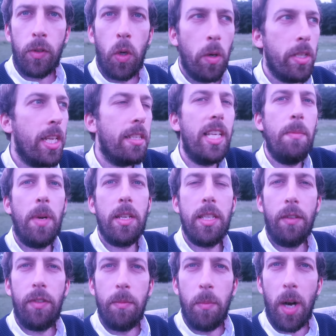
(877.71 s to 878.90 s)
course I see
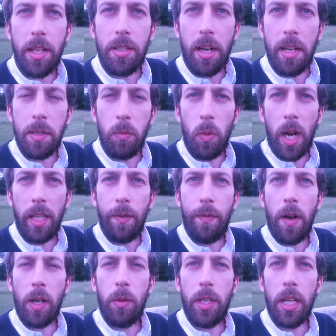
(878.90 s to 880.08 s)
myself in Mike Tyson. Why the
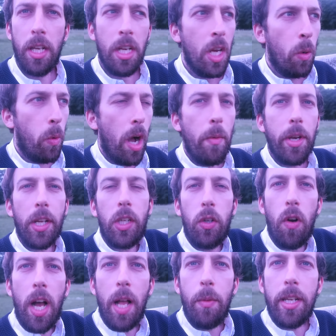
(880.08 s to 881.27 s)
fuck would I, why would I
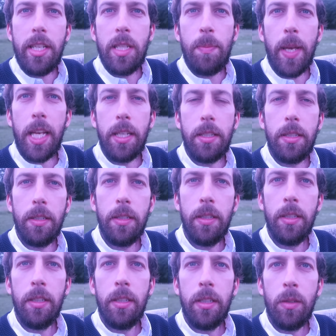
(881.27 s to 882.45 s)
cry when he speaks?
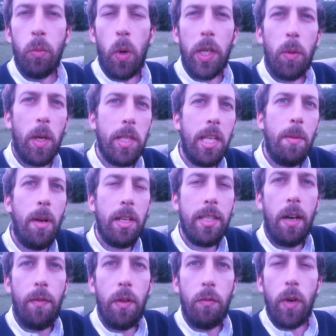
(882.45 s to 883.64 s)
Why do I see
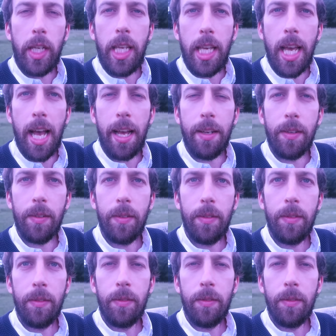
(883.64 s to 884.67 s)
myself in Ricky Hatton?